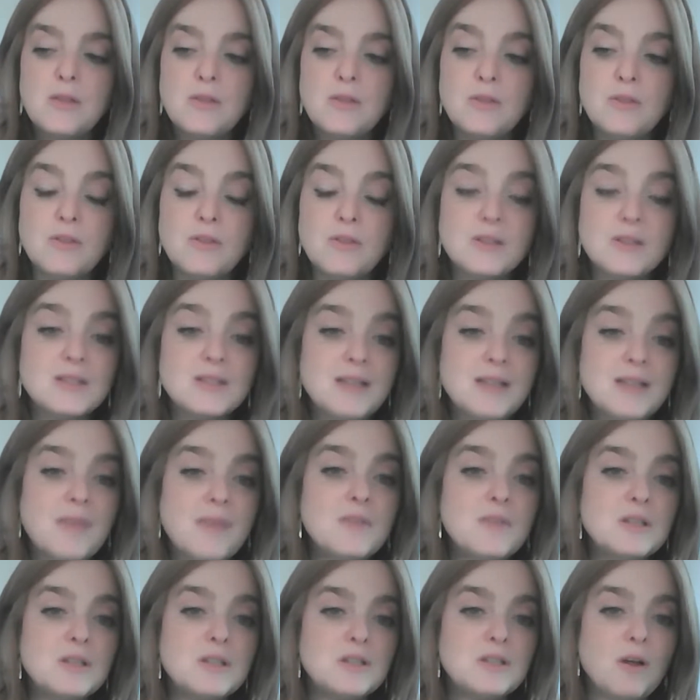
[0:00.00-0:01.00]
the
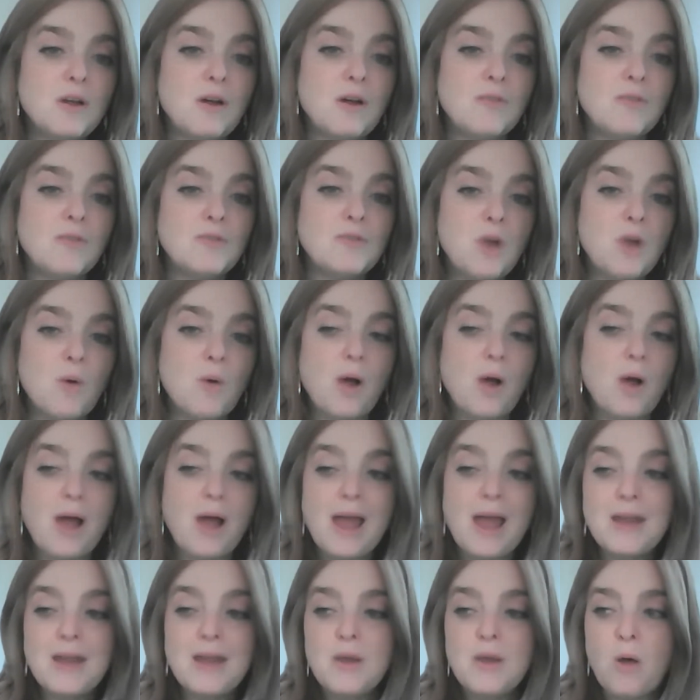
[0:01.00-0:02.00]
descendants of noah
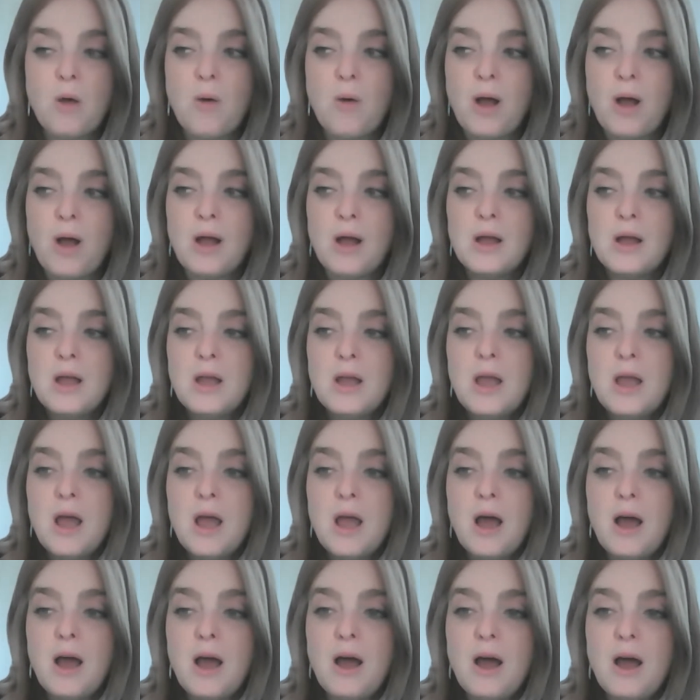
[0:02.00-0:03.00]
and noah
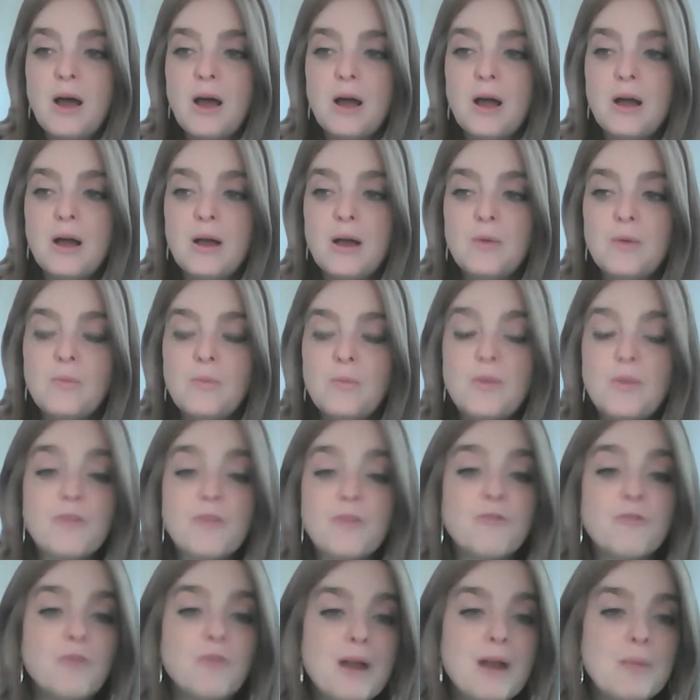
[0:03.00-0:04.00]
with a
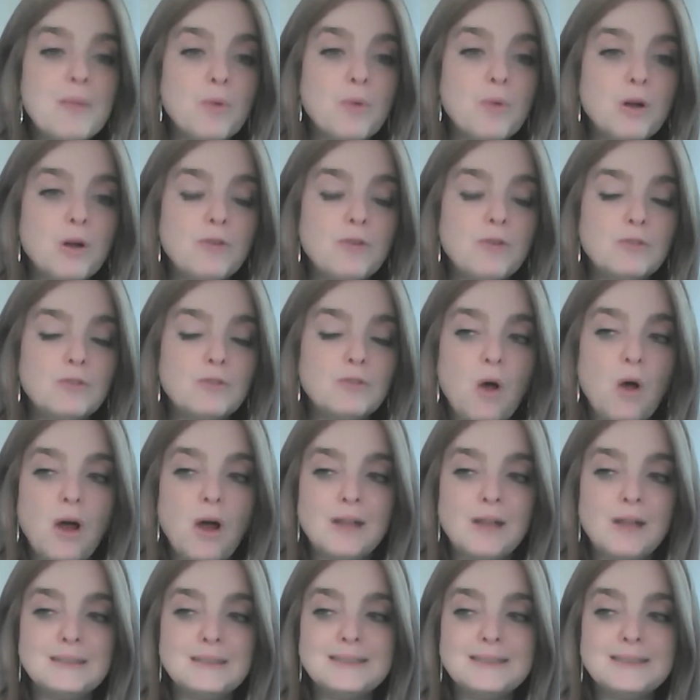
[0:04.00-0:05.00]
framework of
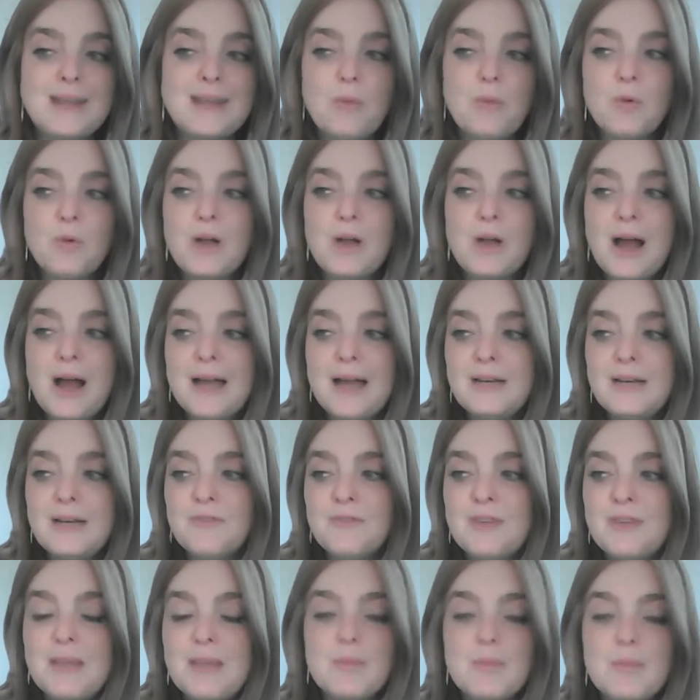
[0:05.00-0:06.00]
laws that will kind
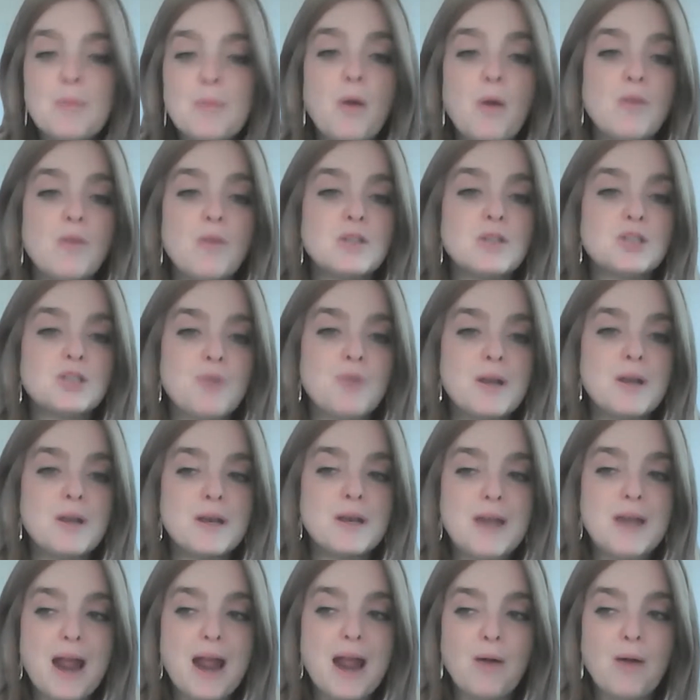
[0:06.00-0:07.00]
of keep them on the straight
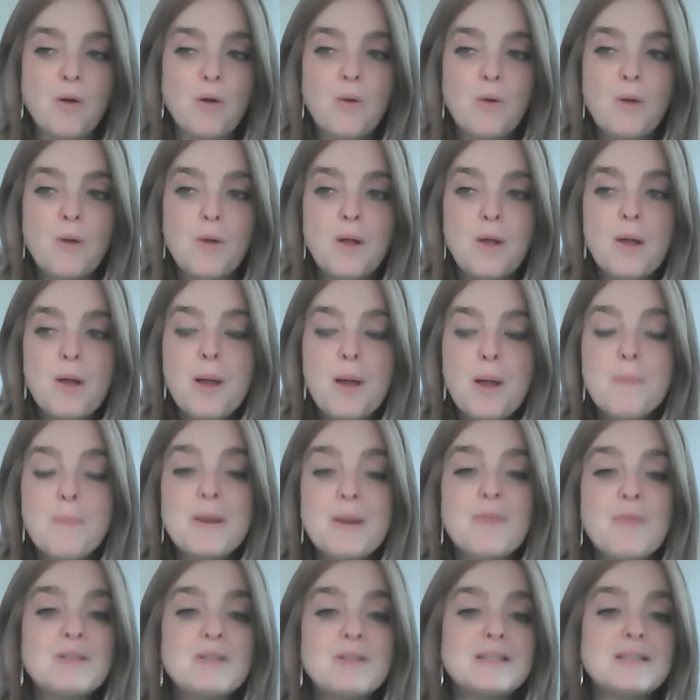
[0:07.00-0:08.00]
and narrow
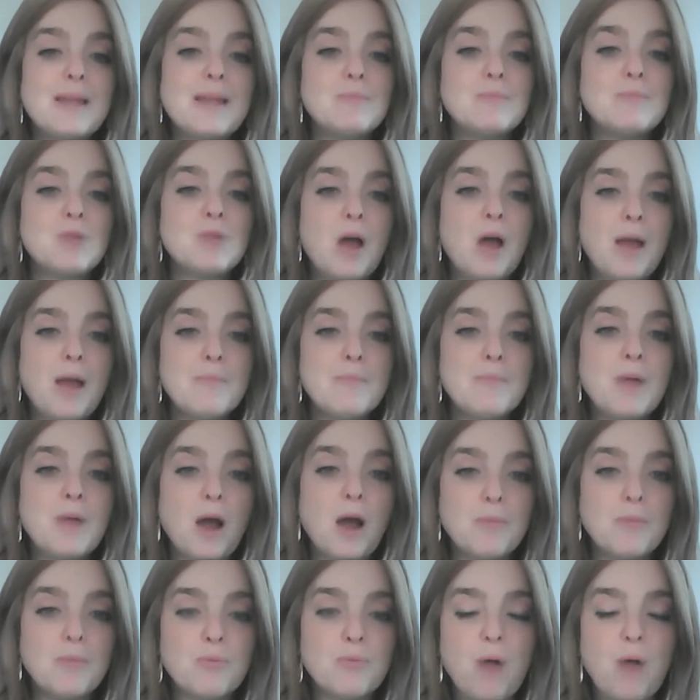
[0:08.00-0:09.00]
but at the same time
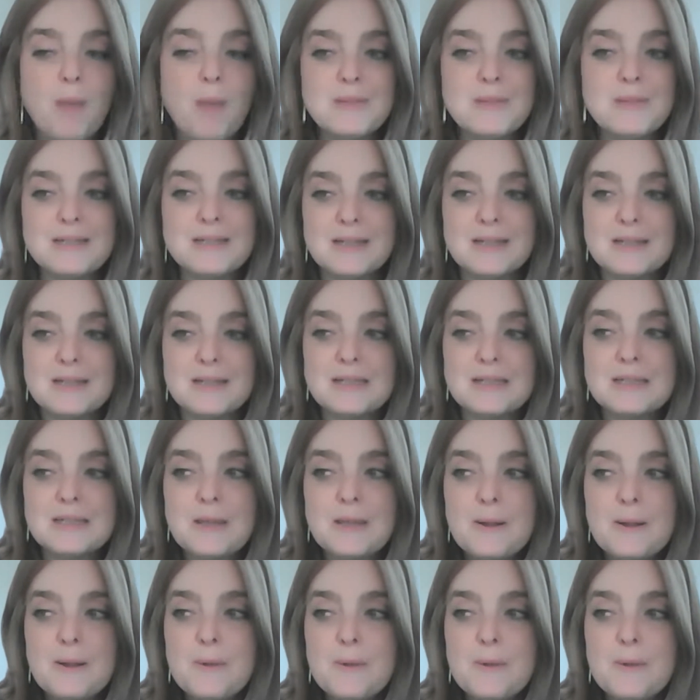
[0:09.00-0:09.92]
god promises